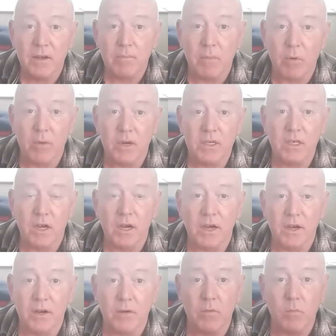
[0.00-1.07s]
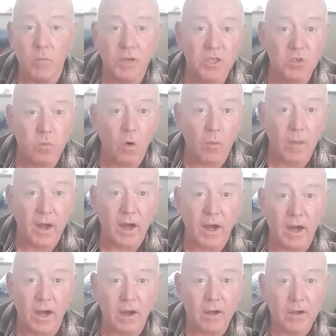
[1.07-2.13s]
but we decided we'd swap that
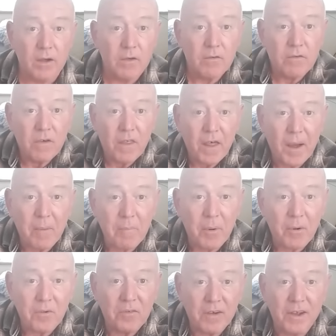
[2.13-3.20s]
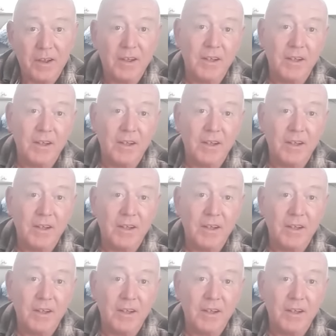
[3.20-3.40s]
out for that puffy